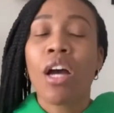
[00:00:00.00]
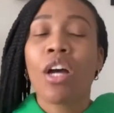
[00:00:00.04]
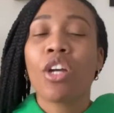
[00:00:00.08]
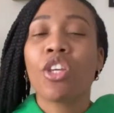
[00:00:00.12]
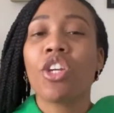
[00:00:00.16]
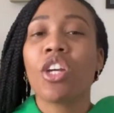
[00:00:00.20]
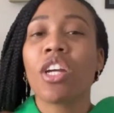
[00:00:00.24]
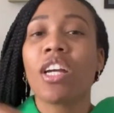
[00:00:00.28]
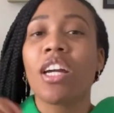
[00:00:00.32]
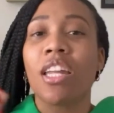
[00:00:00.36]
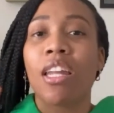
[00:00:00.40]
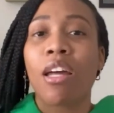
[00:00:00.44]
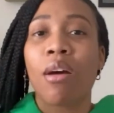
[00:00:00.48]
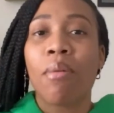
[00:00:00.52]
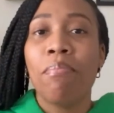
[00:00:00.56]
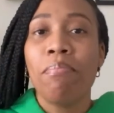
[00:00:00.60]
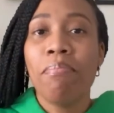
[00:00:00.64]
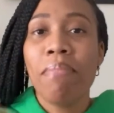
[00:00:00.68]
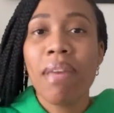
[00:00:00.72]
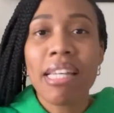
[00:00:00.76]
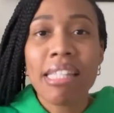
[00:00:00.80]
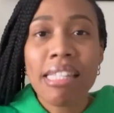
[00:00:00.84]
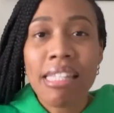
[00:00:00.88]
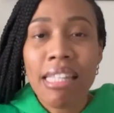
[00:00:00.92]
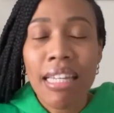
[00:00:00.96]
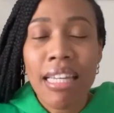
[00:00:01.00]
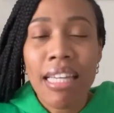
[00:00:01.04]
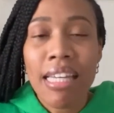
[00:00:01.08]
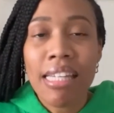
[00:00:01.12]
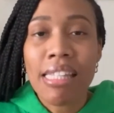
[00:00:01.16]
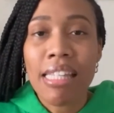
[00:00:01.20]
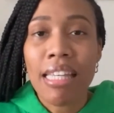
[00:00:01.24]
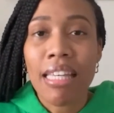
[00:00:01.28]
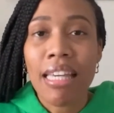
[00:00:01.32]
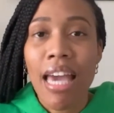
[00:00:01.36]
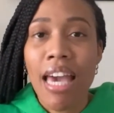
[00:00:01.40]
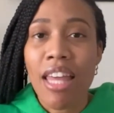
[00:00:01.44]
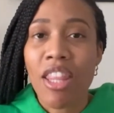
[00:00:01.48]
You're gonna mix it in
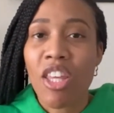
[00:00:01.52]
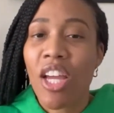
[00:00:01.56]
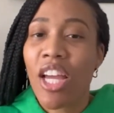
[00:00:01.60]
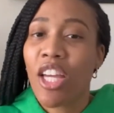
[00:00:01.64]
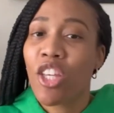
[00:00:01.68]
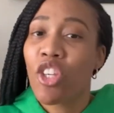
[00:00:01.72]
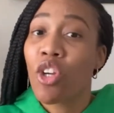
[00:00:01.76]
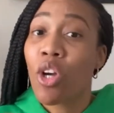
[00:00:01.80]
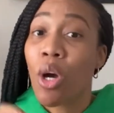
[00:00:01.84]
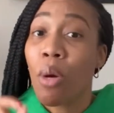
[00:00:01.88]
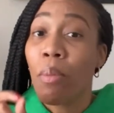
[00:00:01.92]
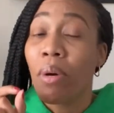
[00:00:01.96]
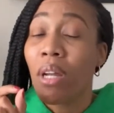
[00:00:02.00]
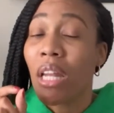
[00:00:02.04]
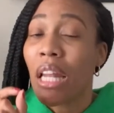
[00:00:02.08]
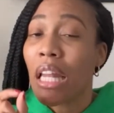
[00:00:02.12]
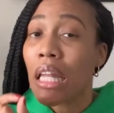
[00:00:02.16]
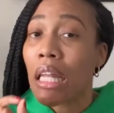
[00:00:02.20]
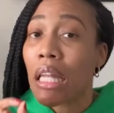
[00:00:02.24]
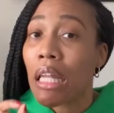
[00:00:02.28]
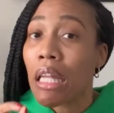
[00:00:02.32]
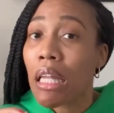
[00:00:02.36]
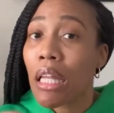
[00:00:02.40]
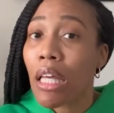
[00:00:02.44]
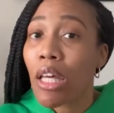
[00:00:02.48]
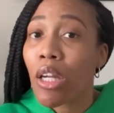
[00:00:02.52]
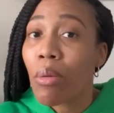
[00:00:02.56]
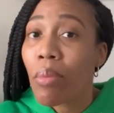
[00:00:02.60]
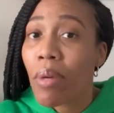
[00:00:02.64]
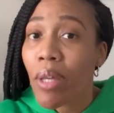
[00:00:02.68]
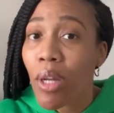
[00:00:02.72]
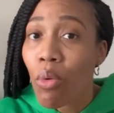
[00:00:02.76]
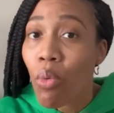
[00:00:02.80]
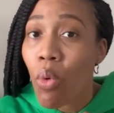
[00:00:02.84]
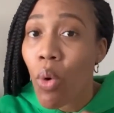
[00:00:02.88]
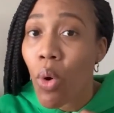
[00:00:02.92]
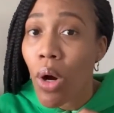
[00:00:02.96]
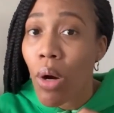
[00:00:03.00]
together and you're gonna put a little bit
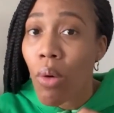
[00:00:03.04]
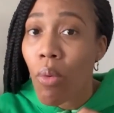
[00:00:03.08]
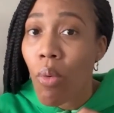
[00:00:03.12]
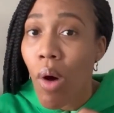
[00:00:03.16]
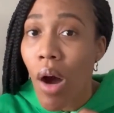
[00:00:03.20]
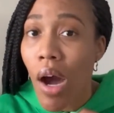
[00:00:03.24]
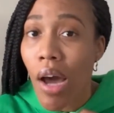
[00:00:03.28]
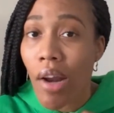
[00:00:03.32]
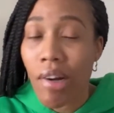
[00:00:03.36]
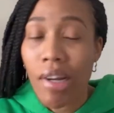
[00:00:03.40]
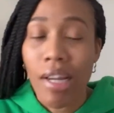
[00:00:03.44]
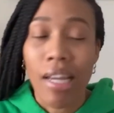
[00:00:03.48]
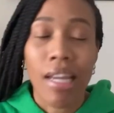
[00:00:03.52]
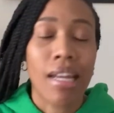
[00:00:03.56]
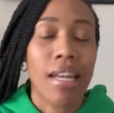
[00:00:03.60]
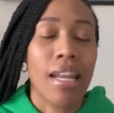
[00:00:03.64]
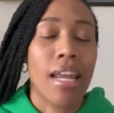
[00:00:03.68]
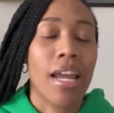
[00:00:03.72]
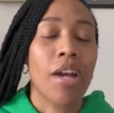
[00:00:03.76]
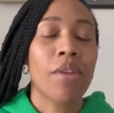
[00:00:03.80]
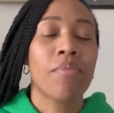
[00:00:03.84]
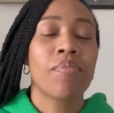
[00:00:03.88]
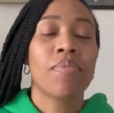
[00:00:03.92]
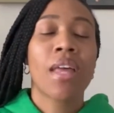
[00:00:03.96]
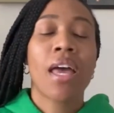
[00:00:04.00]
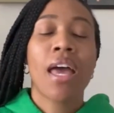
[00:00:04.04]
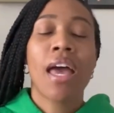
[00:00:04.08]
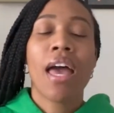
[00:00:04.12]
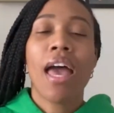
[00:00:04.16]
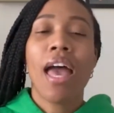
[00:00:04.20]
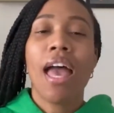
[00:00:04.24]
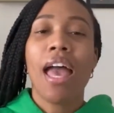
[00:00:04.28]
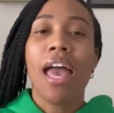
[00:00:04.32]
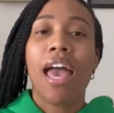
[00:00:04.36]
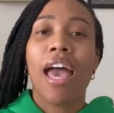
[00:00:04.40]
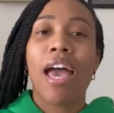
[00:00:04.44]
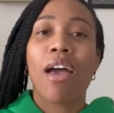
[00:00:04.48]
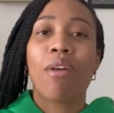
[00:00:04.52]
of warm water in there.
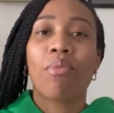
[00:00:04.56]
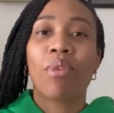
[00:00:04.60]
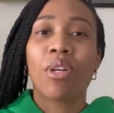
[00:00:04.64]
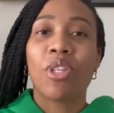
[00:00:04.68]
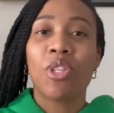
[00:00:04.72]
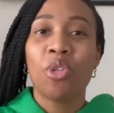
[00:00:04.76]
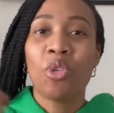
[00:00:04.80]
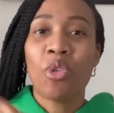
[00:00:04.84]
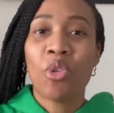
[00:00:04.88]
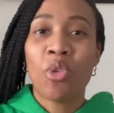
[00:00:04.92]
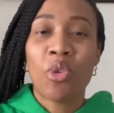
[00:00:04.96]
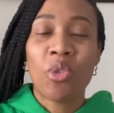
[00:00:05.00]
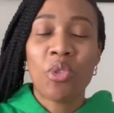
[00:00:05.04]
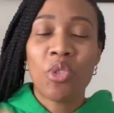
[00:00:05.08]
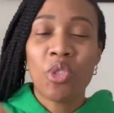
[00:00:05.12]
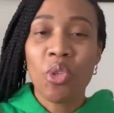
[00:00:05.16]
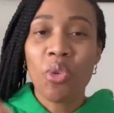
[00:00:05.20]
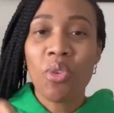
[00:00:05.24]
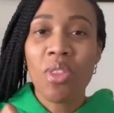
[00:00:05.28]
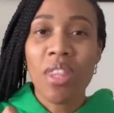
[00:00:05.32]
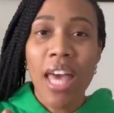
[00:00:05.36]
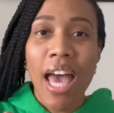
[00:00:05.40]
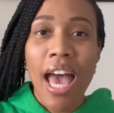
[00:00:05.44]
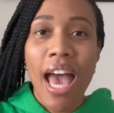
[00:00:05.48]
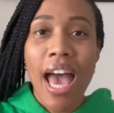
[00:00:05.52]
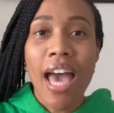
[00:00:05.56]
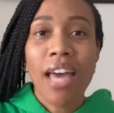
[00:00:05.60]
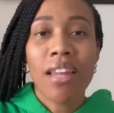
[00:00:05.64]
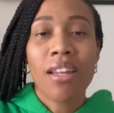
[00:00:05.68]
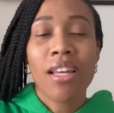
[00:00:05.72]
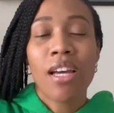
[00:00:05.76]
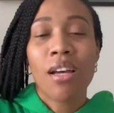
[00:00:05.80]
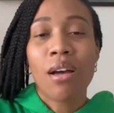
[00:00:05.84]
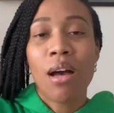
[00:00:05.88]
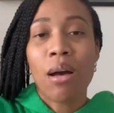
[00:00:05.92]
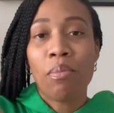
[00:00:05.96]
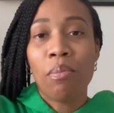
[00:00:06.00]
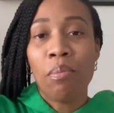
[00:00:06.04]
And when you do that,
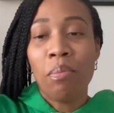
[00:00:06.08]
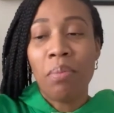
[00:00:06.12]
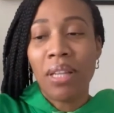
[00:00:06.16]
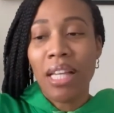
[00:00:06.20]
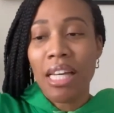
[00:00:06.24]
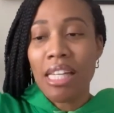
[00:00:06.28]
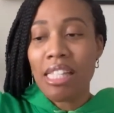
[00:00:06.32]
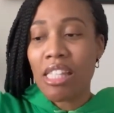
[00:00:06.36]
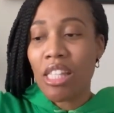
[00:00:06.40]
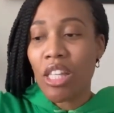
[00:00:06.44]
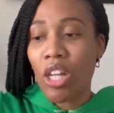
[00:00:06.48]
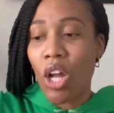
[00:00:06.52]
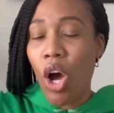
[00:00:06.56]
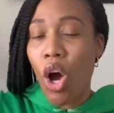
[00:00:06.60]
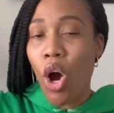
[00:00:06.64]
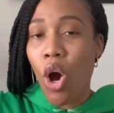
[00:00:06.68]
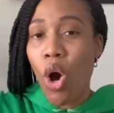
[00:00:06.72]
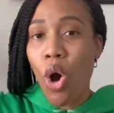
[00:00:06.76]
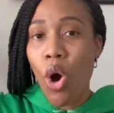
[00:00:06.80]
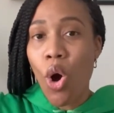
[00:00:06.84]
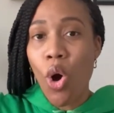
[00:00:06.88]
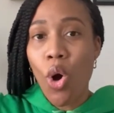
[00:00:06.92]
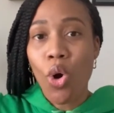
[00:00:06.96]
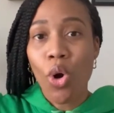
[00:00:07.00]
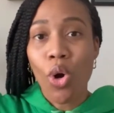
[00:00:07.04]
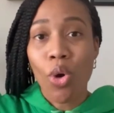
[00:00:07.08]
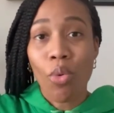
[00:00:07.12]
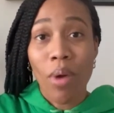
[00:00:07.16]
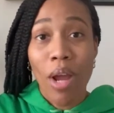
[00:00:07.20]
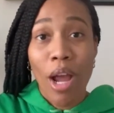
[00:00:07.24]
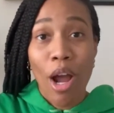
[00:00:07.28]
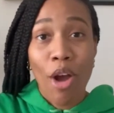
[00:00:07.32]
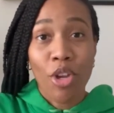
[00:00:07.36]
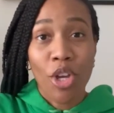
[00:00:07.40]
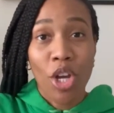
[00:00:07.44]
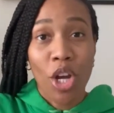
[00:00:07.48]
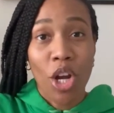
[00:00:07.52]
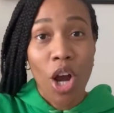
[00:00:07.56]
place it all
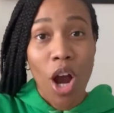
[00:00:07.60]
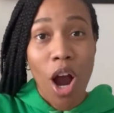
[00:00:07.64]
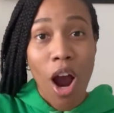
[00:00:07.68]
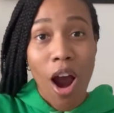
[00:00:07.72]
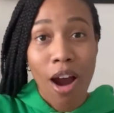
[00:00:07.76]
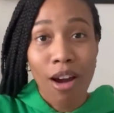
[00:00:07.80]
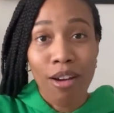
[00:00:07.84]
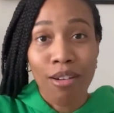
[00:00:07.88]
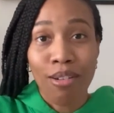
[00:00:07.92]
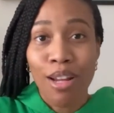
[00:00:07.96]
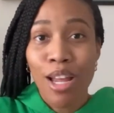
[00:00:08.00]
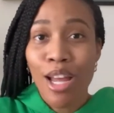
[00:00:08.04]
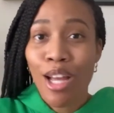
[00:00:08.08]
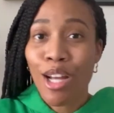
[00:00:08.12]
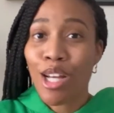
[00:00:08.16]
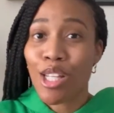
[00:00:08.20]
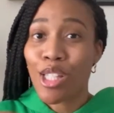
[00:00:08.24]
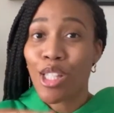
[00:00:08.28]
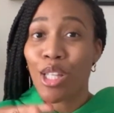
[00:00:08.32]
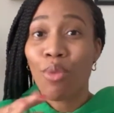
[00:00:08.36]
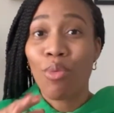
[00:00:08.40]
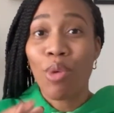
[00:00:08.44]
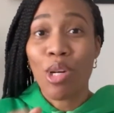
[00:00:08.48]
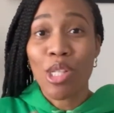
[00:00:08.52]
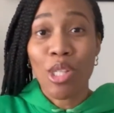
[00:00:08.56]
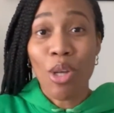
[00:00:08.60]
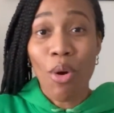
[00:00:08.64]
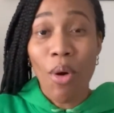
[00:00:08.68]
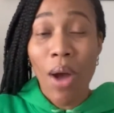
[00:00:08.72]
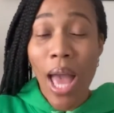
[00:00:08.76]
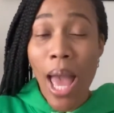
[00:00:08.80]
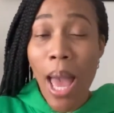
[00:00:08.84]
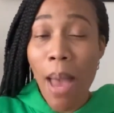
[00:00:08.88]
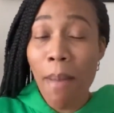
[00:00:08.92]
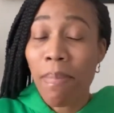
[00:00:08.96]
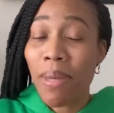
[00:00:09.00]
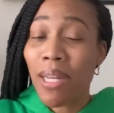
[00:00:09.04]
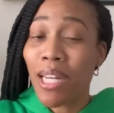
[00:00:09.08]
around your garden. Because see what's gonna
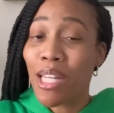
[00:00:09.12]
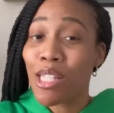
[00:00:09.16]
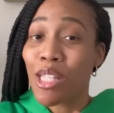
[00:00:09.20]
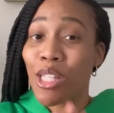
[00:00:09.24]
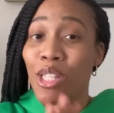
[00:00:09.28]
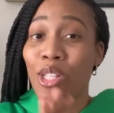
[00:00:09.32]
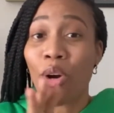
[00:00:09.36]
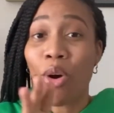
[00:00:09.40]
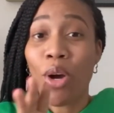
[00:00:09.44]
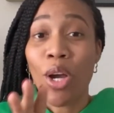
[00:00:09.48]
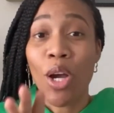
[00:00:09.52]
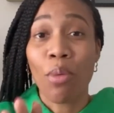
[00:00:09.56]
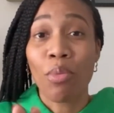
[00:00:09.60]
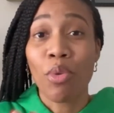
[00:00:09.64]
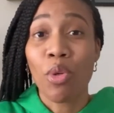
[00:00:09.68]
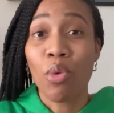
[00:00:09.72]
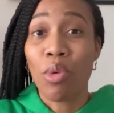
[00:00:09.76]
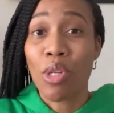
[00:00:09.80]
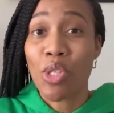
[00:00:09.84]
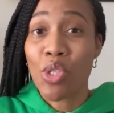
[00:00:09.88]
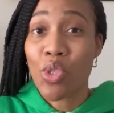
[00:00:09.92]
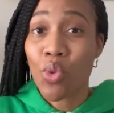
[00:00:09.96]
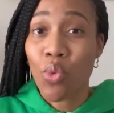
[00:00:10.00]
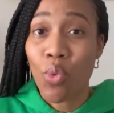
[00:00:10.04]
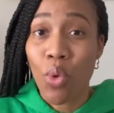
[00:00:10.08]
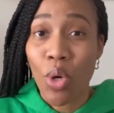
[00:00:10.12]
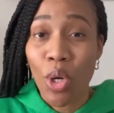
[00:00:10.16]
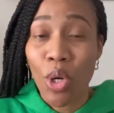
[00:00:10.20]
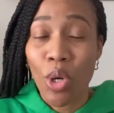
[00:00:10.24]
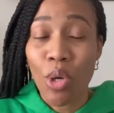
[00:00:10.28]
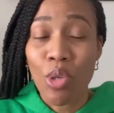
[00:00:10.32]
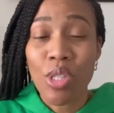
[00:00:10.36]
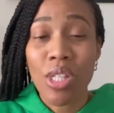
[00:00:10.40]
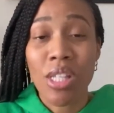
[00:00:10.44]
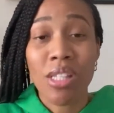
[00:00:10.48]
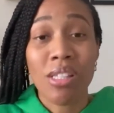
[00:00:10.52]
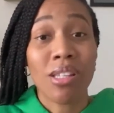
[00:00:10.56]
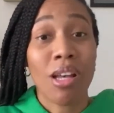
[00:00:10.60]
happen, this is gonna help you with
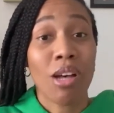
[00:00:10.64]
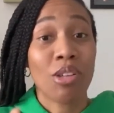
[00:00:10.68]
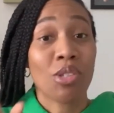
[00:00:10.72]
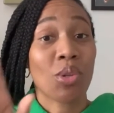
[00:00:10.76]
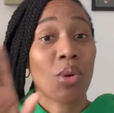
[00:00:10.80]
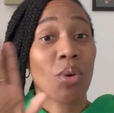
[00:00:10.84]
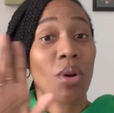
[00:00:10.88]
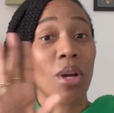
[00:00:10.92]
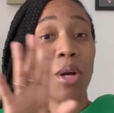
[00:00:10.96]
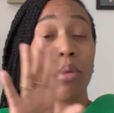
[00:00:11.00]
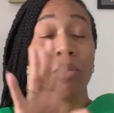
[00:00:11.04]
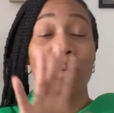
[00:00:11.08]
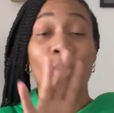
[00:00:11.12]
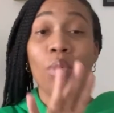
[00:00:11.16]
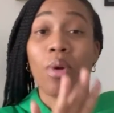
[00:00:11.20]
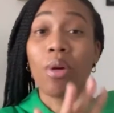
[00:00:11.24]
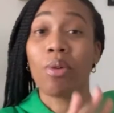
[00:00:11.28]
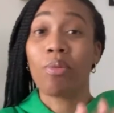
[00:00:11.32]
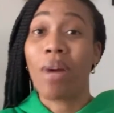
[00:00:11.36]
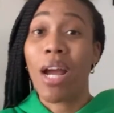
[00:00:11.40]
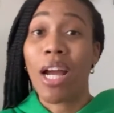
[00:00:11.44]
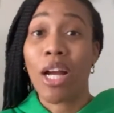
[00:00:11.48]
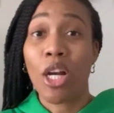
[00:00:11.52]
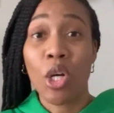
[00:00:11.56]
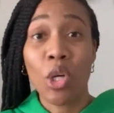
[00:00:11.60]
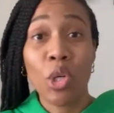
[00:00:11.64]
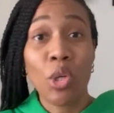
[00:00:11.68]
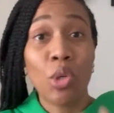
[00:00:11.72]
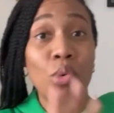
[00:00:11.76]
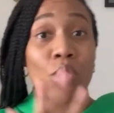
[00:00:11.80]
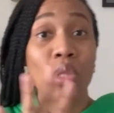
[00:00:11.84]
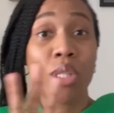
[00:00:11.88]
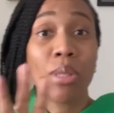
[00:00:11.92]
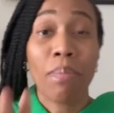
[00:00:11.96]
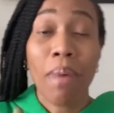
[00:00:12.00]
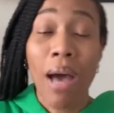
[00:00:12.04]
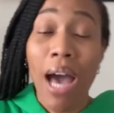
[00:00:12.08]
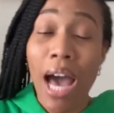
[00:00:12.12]
squirrels, this is also gonna help you with
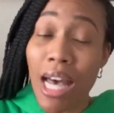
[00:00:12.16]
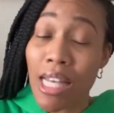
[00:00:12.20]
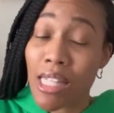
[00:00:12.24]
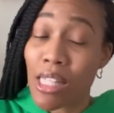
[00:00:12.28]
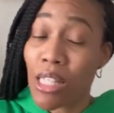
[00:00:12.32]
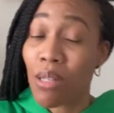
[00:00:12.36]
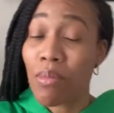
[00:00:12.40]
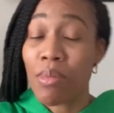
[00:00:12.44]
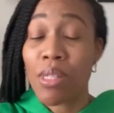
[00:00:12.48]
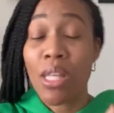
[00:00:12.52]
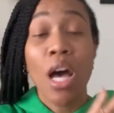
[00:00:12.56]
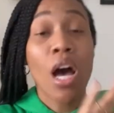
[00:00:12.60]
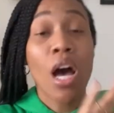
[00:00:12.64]
raccoons, possums,